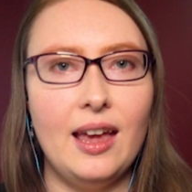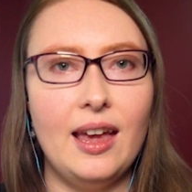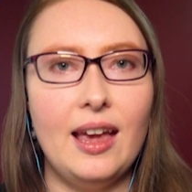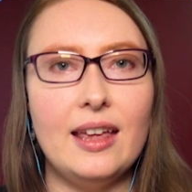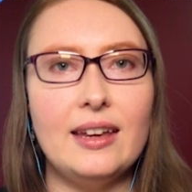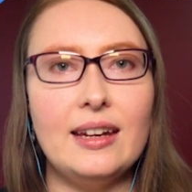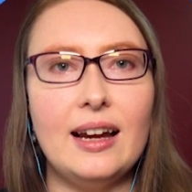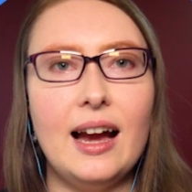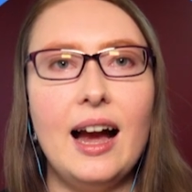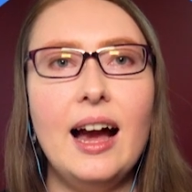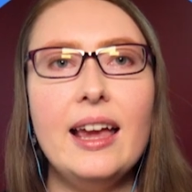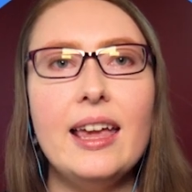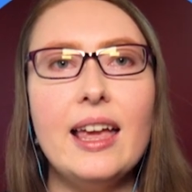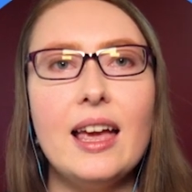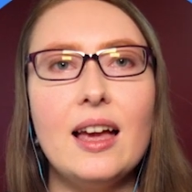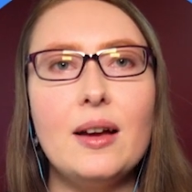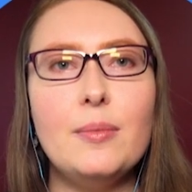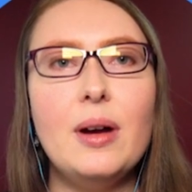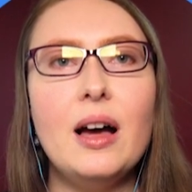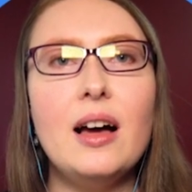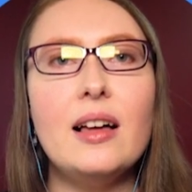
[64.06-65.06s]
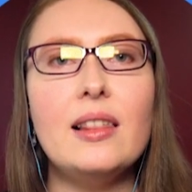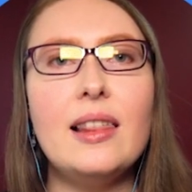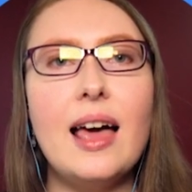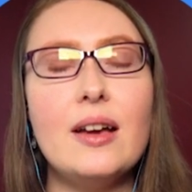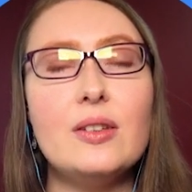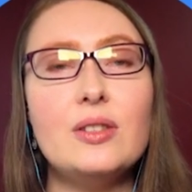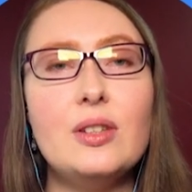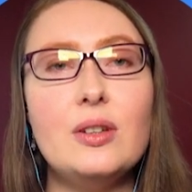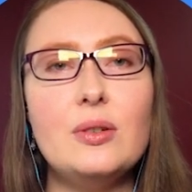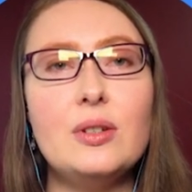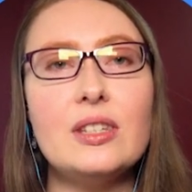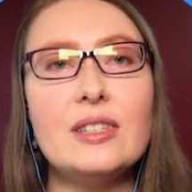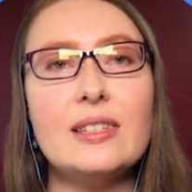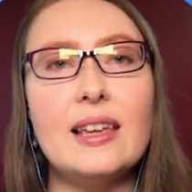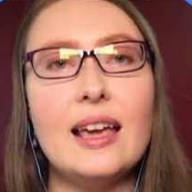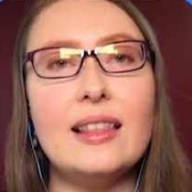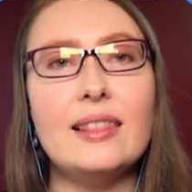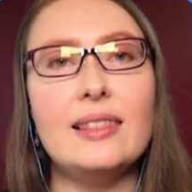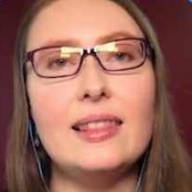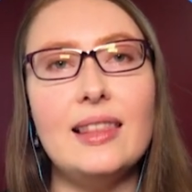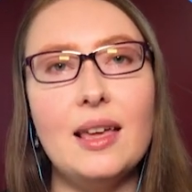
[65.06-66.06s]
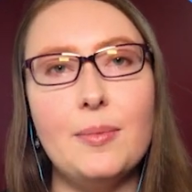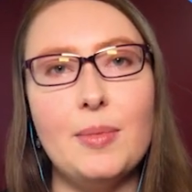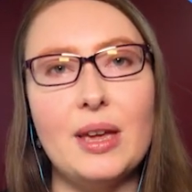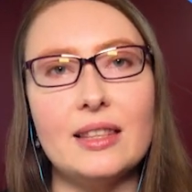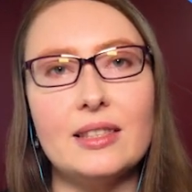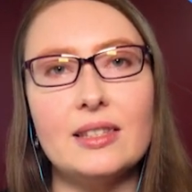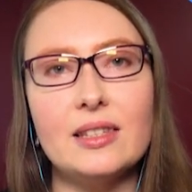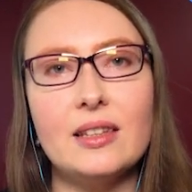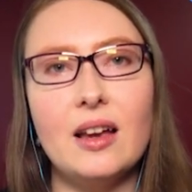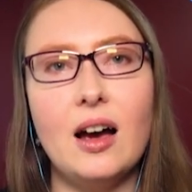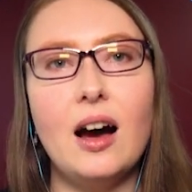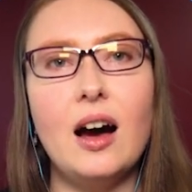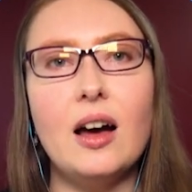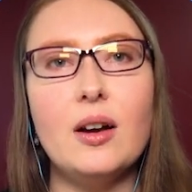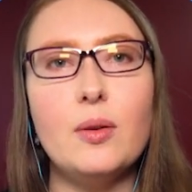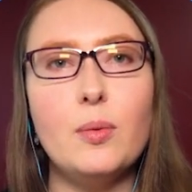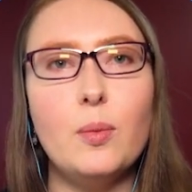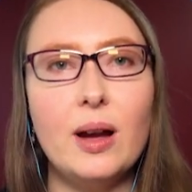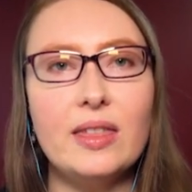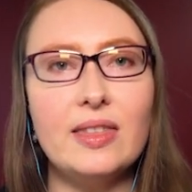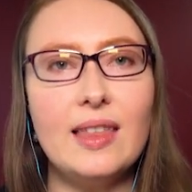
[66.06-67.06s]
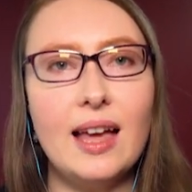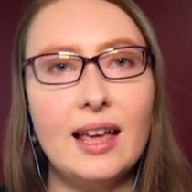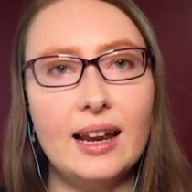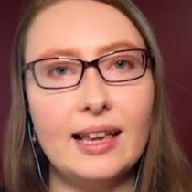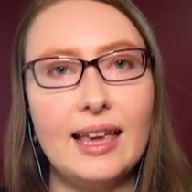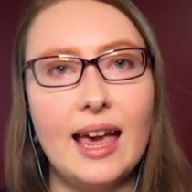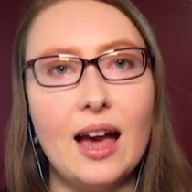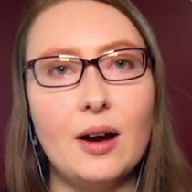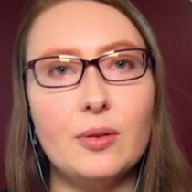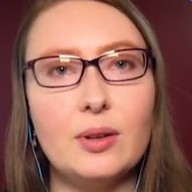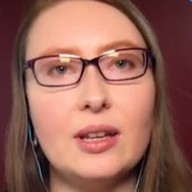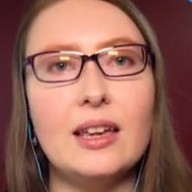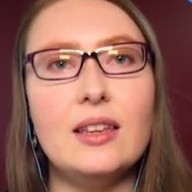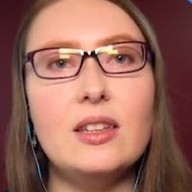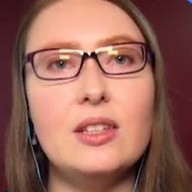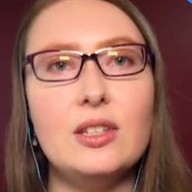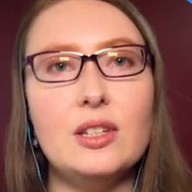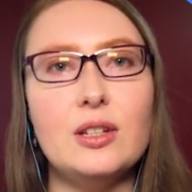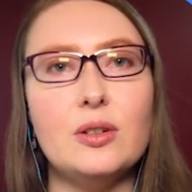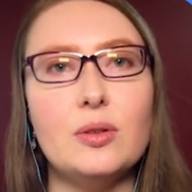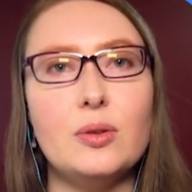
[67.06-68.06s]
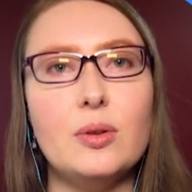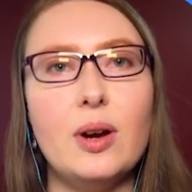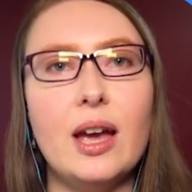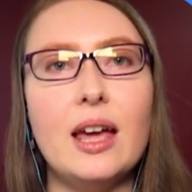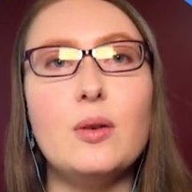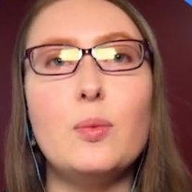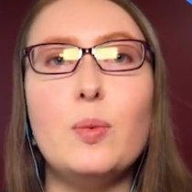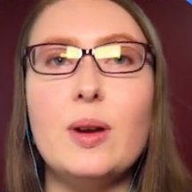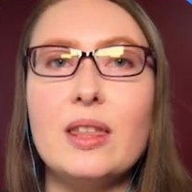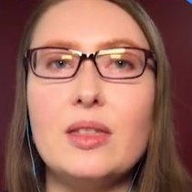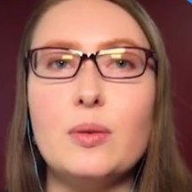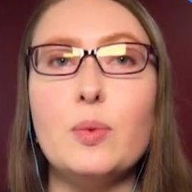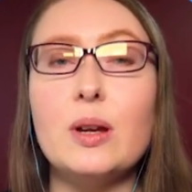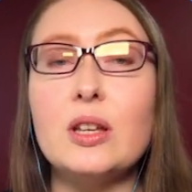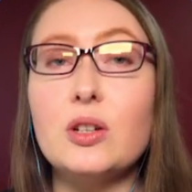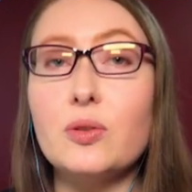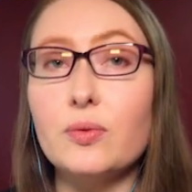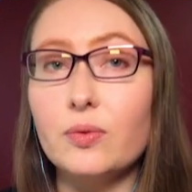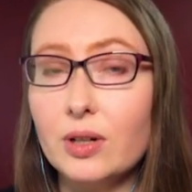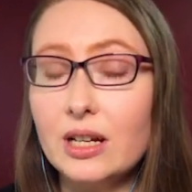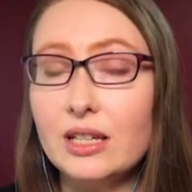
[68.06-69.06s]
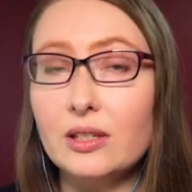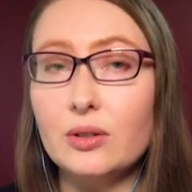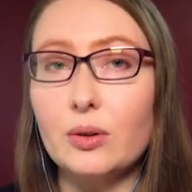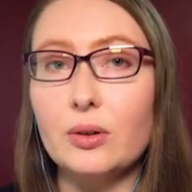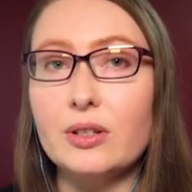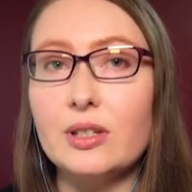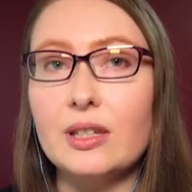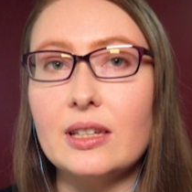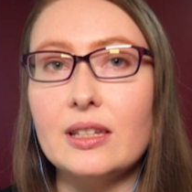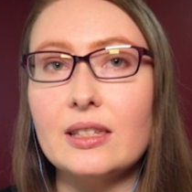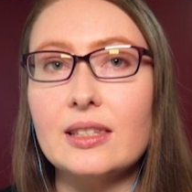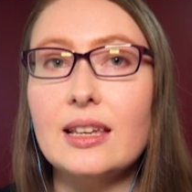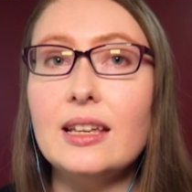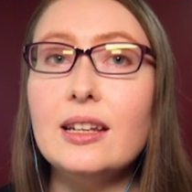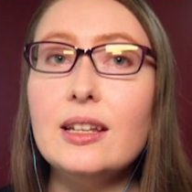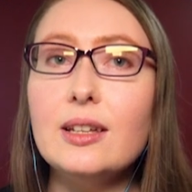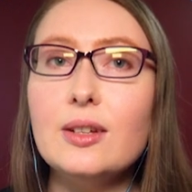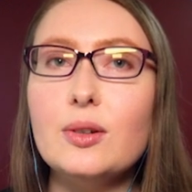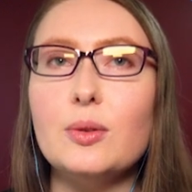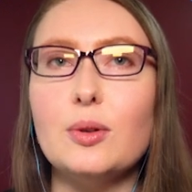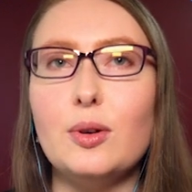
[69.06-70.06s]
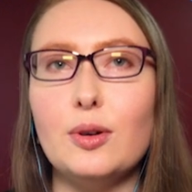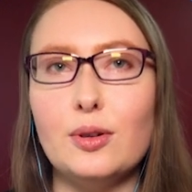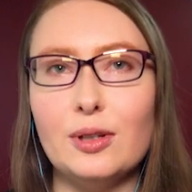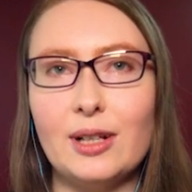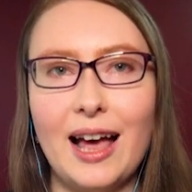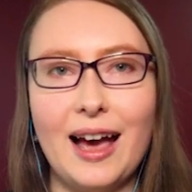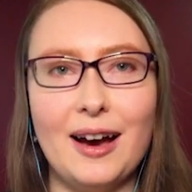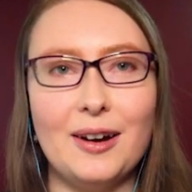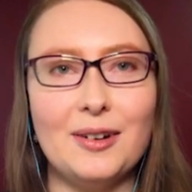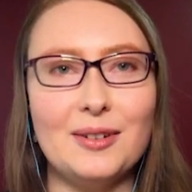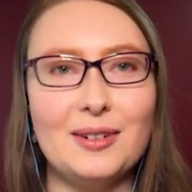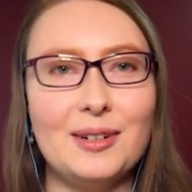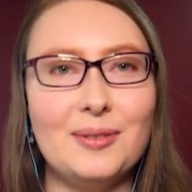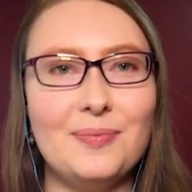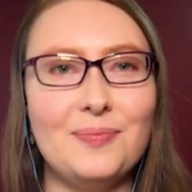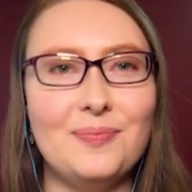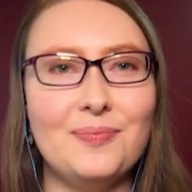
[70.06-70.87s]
and IAM allows you to set limits on what that account can do and with which resources in Google Cloud.